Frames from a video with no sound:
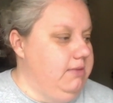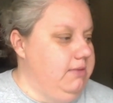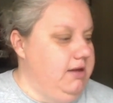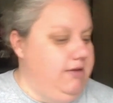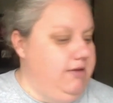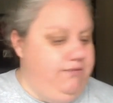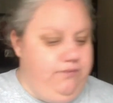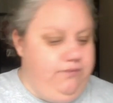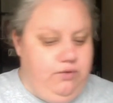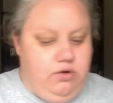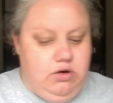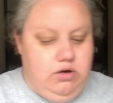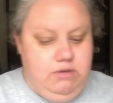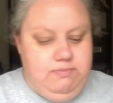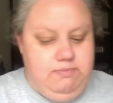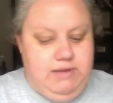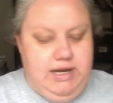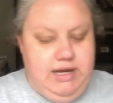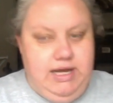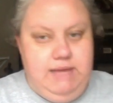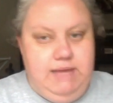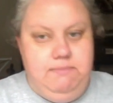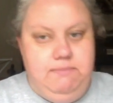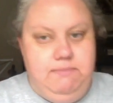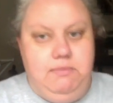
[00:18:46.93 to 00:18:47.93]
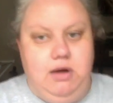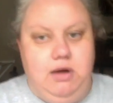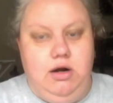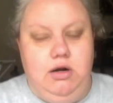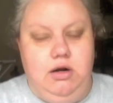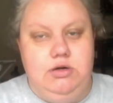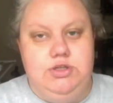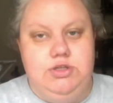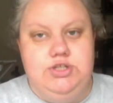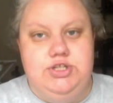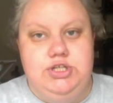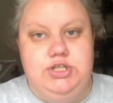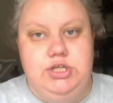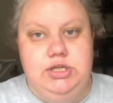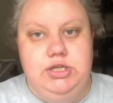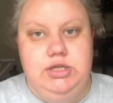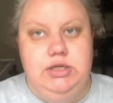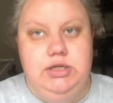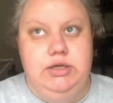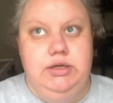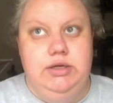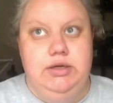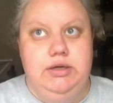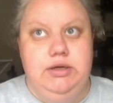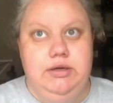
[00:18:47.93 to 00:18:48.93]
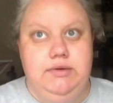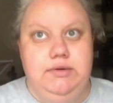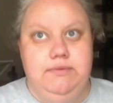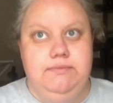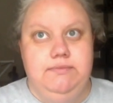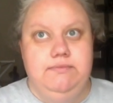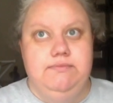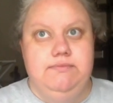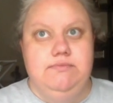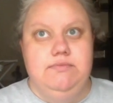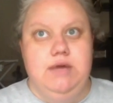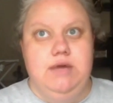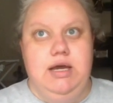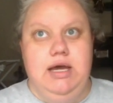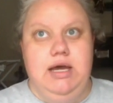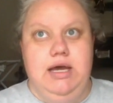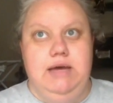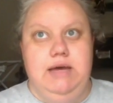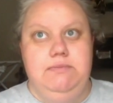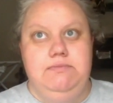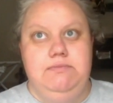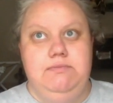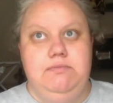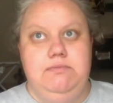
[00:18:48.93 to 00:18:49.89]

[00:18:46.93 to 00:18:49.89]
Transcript: is for my March. I